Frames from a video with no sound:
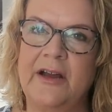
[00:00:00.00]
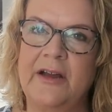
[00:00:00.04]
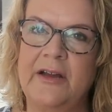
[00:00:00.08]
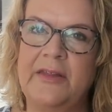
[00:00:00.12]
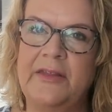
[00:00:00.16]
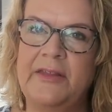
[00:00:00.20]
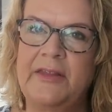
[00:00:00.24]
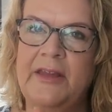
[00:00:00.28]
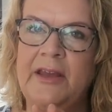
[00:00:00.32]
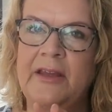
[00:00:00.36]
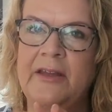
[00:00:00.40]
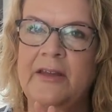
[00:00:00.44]
I
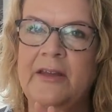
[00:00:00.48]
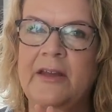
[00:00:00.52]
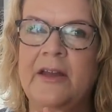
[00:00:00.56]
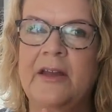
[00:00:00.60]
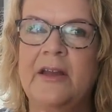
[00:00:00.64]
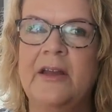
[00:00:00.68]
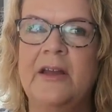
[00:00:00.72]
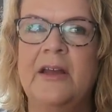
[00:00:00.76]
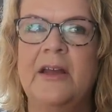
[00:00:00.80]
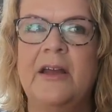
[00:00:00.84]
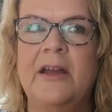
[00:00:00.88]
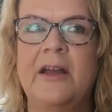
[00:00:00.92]
think
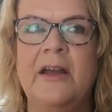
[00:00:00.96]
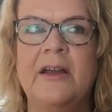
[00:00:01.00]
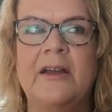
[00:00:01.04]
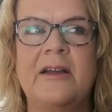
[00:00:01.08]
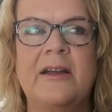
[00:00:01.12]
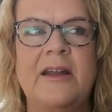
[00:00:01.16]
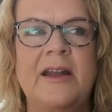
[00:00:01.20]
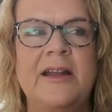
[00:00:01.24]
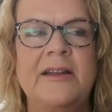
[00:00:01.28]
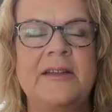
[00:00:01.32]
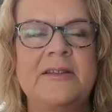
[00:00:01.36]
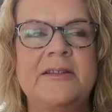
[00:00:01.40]
a
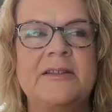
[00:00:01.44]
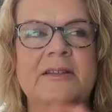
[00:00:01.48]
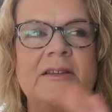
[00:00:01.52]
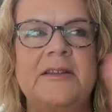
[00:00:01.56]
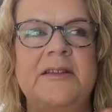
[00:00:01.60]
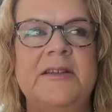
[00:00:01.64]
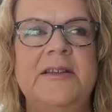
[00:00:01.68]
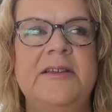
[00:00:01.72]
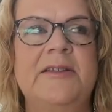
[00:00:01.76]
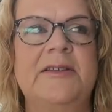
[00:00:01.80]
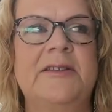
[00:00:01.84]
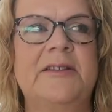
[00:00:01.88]
cleanser
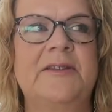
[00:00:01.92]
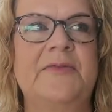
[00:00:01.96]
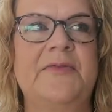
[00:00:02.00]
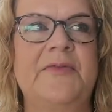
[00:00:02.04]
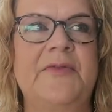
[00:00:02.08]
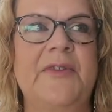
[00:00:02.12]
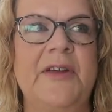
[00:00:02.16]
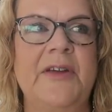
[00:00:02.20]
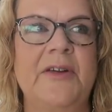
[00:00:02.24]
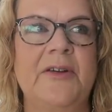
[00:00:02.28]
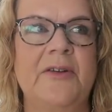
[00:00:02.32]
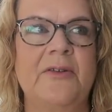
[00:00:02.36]
needs to
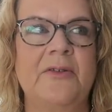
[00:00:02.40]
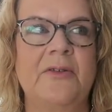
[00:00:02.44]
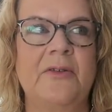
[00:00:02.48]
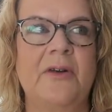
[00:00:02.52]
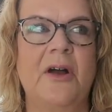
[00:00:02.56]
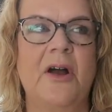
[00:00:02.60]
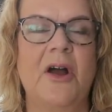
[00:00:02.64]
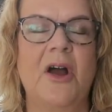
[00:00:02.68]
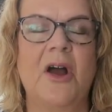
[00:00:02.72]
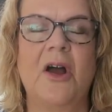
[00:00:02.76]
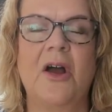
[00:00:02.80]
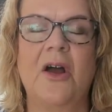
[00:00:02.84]

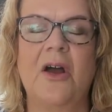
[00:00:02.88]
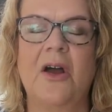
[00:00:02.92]
feel